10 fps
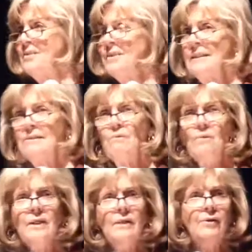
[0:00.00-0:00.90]
girls, I said,
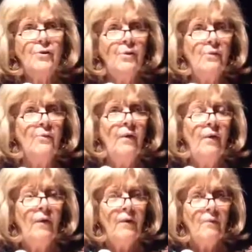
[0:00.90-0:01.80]
what do you do
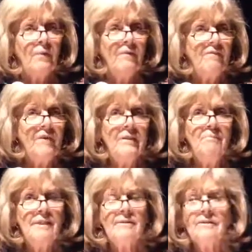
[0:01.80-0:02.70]
when the
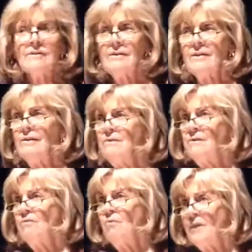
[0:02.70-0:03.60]
fundamentalists accuse
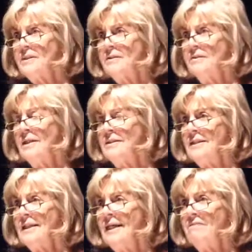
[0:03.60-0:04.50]
you of
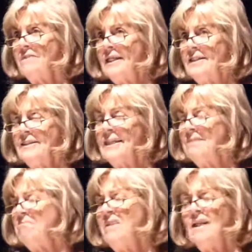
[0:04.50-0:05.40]
westernizing
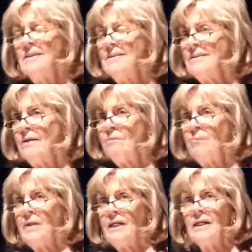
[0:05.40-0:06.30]
Afghanistan? They didn't skip a
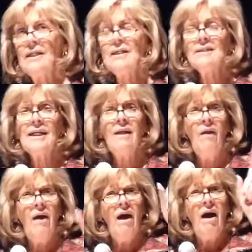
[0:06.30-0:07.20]
beat. Anita
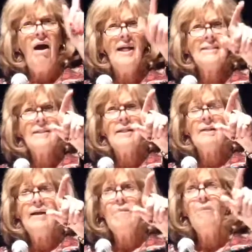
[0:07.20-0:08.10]
said, I say to
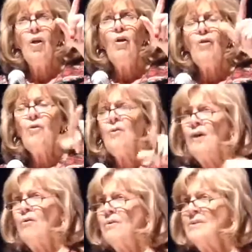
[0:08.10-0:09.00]
them, you
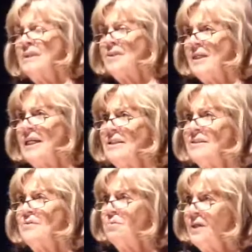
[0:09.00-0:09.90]
think girls'
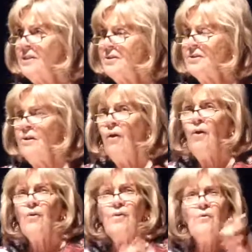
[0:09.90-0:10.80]
education's Western?
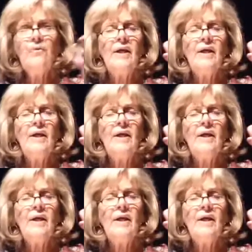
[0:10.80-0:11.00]
You